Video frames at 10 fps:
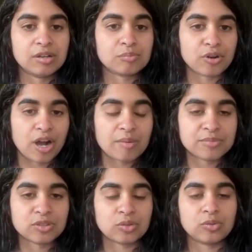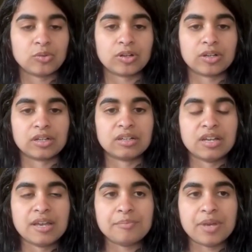prompts, or
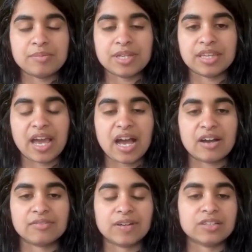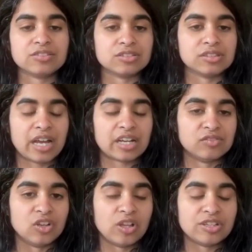maybe they have a certain lack of
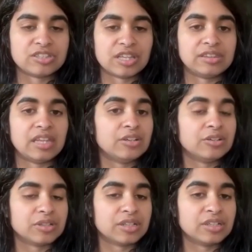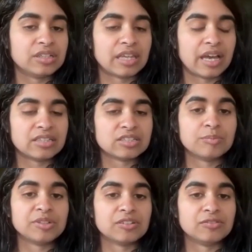knowledge that they don't, that
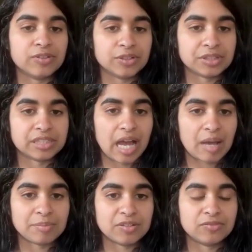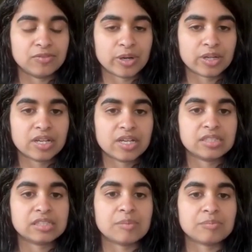someone could fill the gap in for
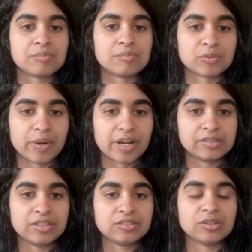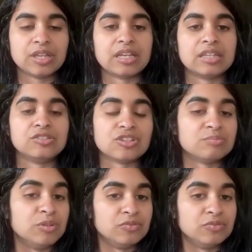temporarily so they can just move